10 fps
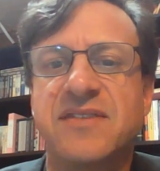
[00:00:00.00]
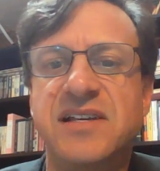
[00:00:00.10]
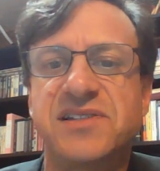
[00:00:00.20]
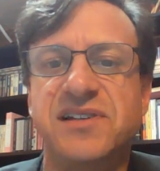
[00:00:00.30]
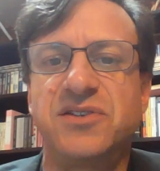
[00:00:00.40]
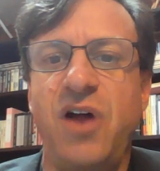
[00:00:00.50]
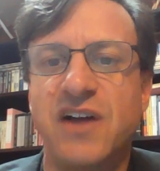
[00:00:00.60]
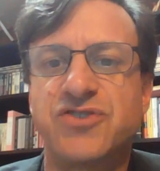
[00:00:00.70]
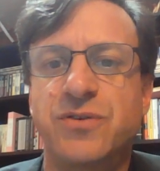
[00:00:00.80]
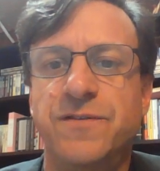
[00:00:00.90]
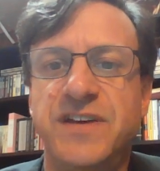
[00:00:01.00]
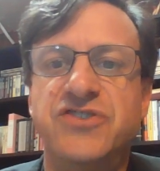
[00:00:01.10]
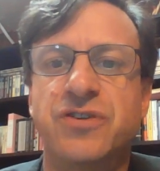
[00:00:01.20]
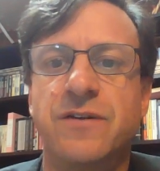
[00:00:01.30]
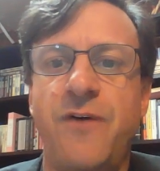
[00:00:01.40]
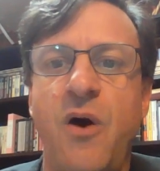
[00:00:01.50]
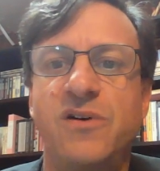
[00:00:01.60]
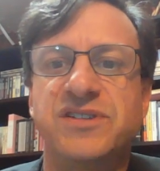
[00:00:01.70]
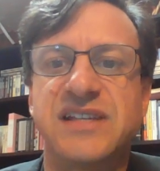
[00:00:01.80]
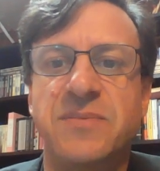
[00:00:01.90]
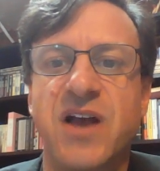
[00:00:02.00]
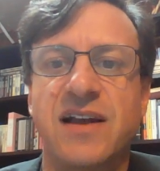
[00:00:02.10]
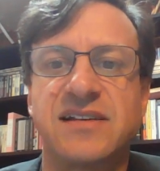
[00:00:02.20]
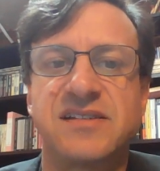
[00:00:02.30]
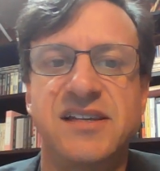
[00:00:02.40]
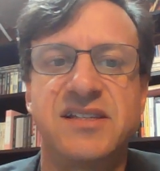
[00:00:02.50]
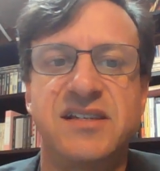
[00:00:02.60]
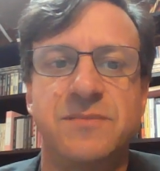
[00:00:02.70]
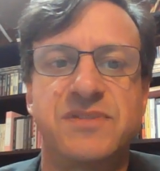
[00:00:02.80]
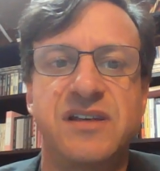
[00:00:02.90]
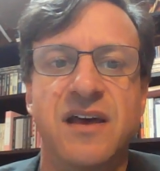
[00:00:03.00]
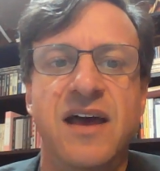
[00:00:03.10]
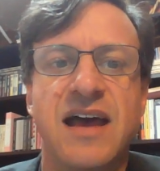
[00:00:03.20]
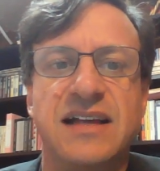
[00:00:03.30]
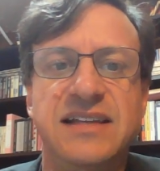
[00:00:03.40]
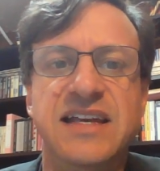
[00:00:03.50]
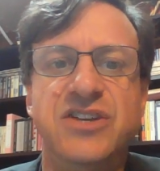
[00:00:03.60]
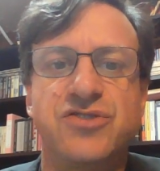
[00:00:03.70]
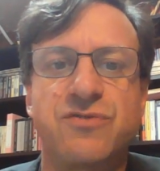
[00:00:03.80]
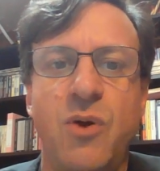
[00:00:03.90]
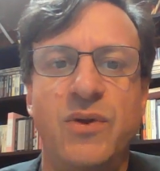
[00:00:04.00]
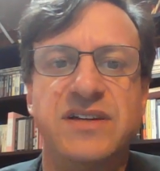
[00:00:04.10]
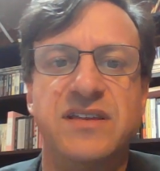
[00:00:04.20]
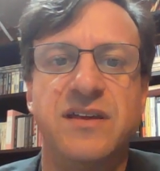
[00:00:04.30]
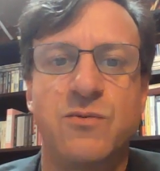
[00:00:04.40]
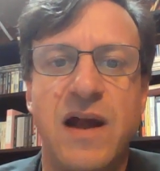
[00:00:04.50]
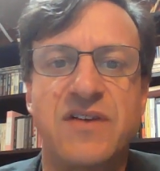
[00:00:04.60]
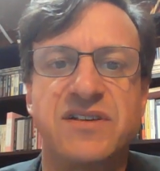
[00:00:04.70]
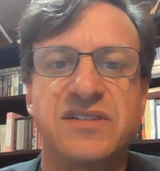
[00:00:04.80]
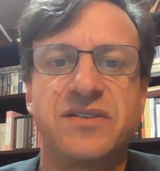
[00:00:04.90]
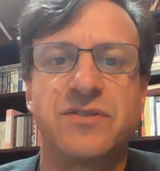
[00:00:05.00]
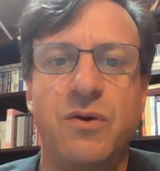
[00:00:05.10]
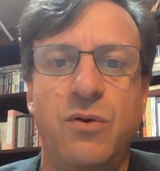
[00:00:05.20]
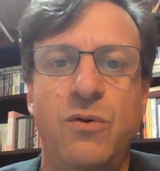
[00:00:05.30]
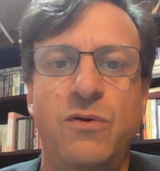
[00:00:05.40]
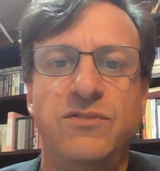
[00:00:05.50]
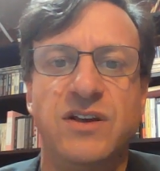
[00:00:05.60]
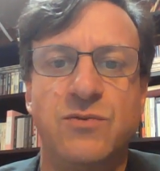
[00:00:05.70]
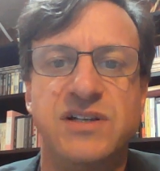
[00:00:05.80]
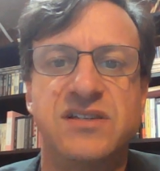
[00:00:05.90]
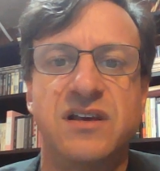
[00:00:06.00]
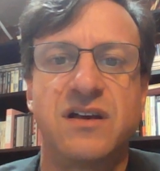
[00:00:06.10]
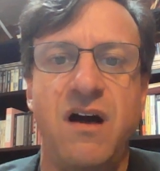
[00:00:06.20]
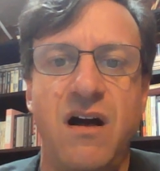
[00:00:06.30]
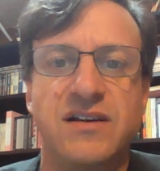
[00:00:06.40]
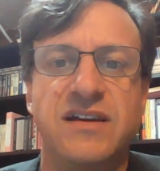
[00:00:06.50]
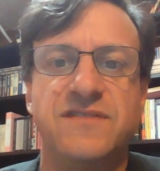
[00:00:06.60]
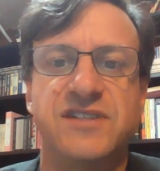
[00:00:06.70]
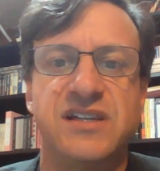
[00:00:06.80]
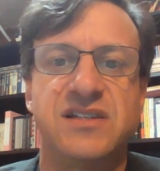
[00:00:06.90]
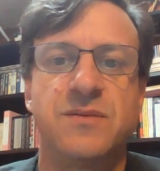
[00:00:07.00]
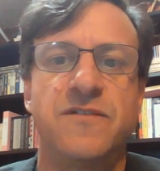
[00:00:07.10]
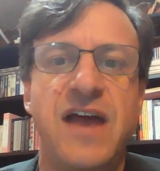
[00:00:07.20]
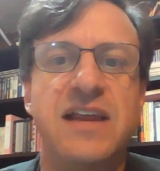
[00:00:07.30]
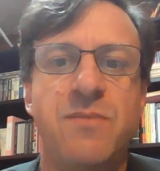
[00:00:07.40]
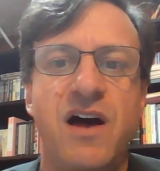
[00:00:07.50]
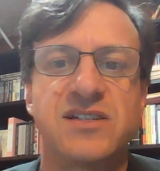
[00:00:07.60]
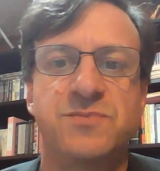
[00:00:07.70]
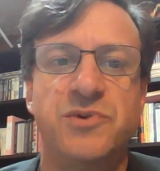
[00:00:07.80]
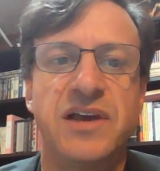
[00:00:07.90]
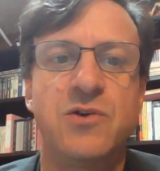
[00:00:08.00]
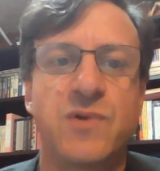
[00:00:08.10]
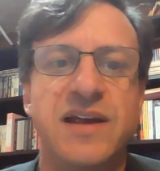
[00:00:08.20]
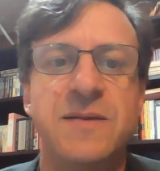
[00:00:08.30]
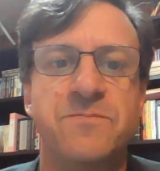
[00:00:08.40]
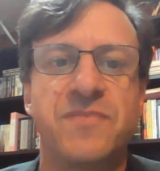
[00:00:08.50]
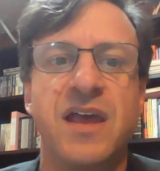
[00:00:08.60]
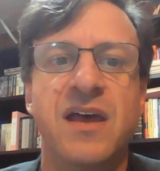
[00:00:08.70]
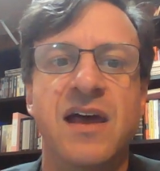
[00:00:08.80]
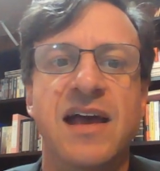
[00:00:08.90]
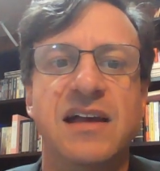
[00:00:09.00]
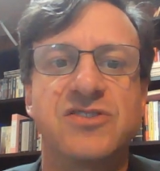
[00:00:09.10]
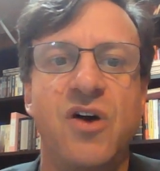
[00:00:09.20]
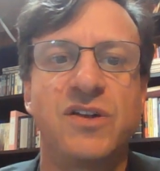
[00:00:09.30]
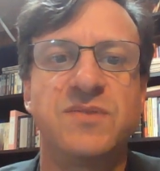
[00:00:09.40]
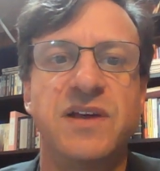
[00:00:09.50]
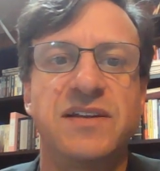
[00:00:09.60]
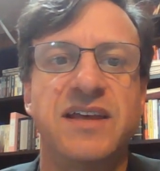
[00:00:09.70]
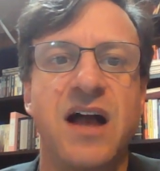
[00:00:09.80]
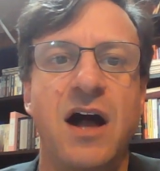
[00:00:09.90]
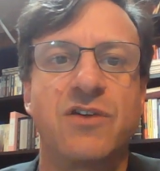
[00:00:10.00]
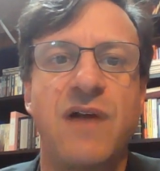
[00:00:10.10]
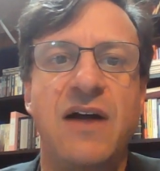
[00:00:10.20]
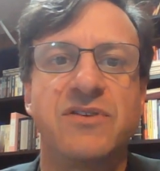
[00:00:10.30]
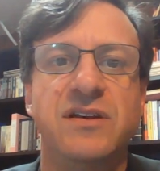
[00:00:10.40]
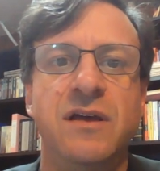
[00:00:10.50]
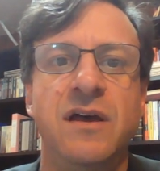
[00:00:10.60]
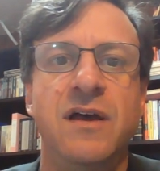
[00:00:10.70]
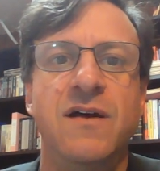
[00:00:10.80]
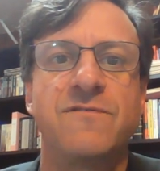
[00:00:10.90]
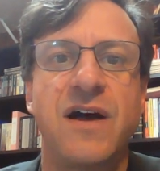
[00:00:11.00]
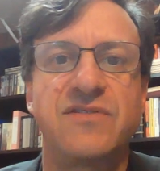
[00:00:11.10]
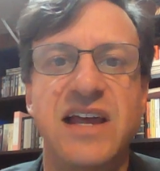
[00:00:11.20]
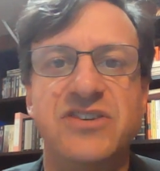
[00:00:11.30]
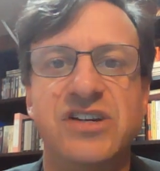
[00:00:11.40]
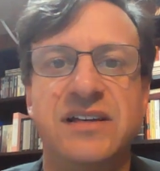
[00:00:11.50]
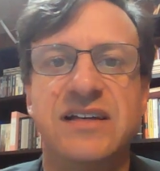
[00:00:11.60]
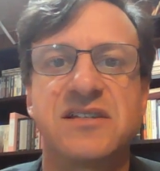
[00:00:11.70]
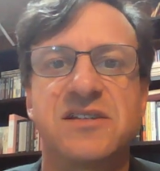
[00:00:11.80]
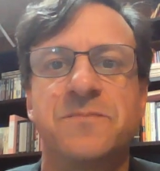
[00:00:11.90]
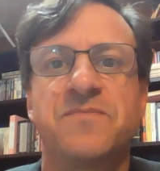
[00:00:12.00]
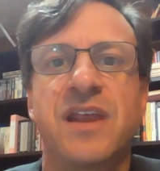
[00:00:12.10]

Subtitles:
This logical feature of all semiotic systems leads Crowley to the awareness that the whole linguistic cognitive system of any possible inquiry is ultimately ungrounded, foundationless,